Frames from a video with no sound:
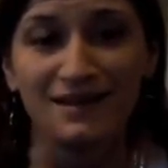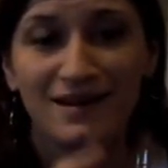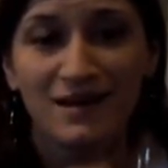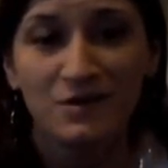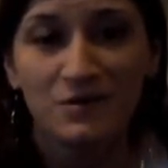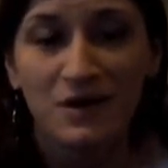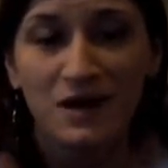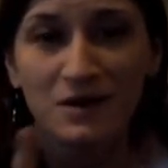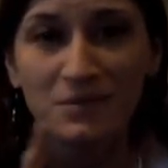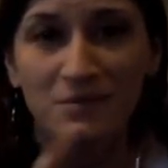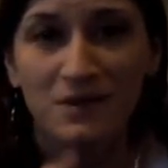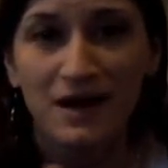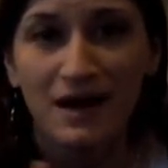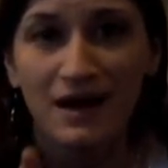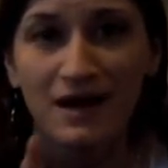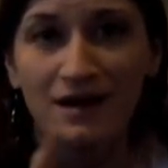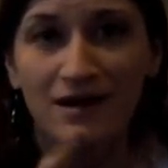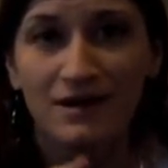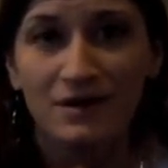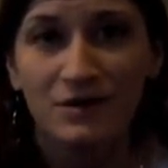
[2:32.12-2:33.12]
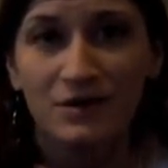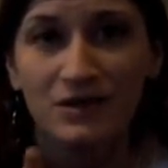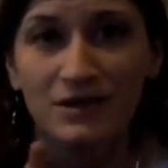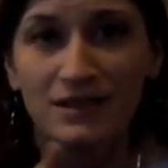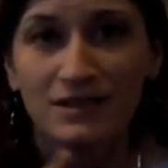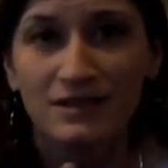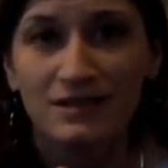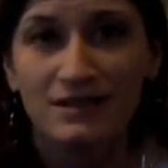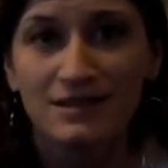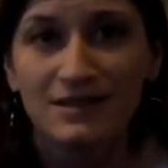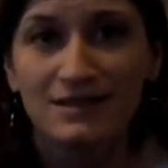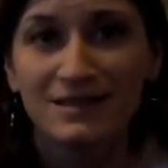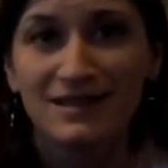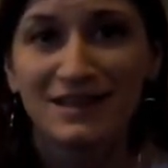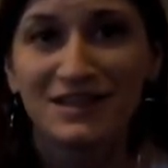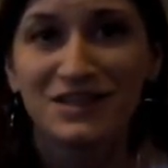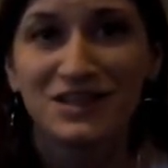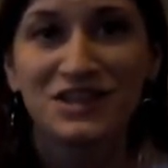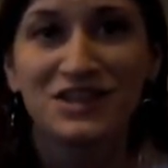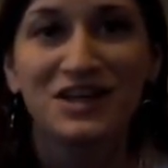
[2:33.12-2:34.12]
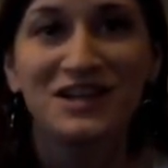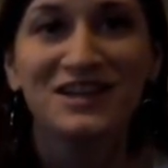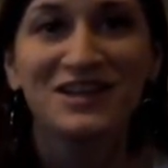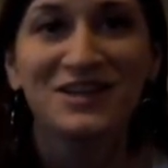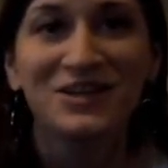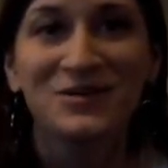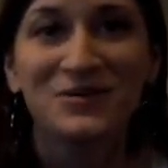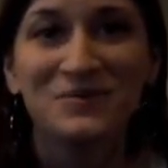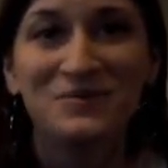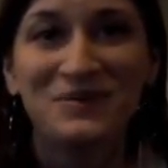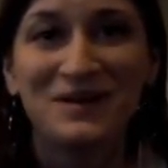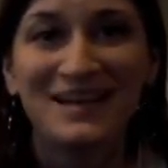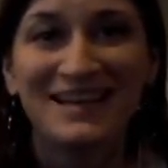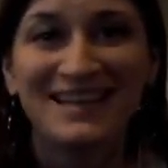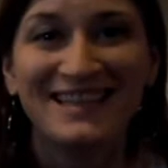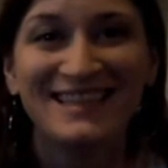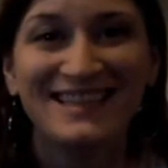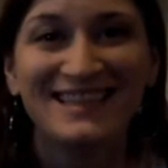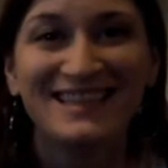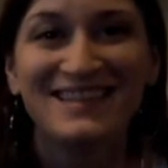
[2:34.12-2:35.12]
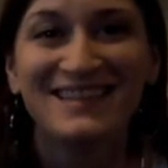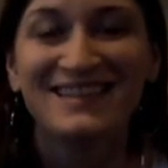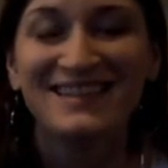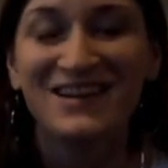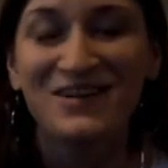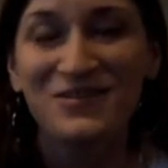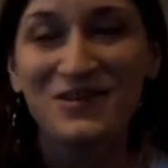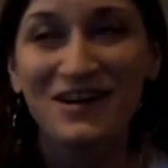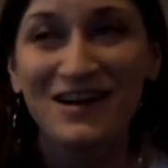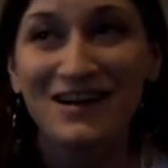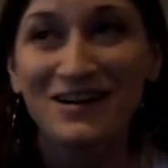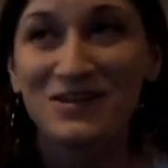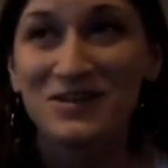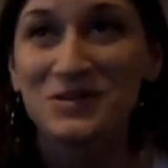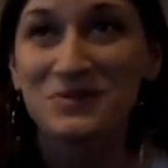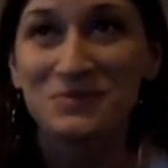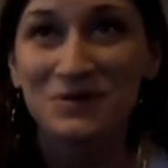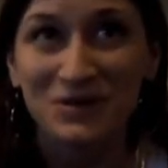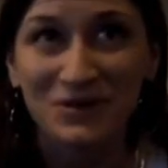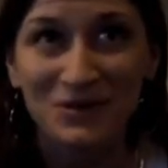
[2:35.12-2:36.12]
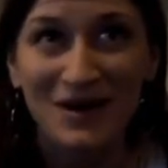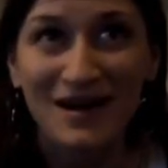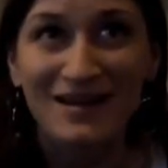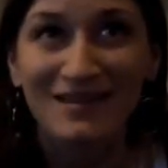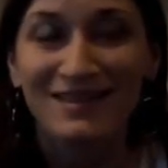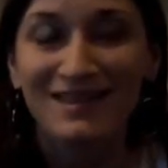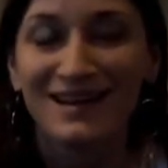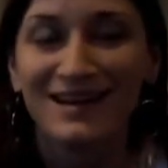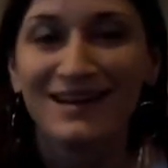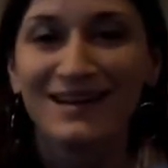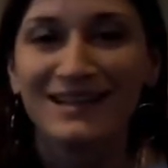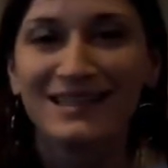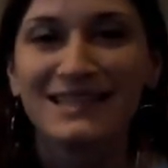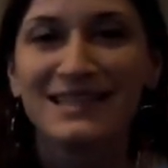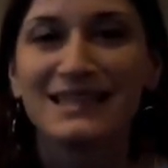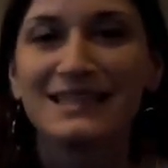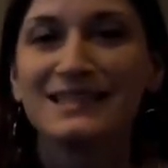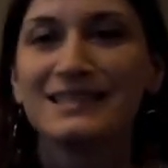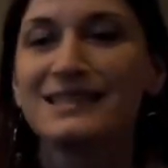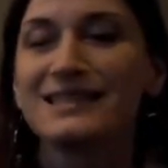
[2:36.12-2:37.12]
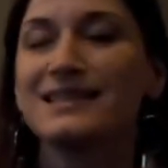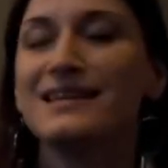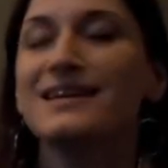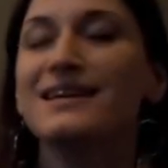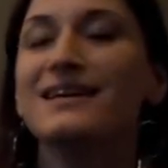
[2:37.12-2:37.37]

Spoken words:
around my areolas itch a little bit. Nowhere else, but around there it does.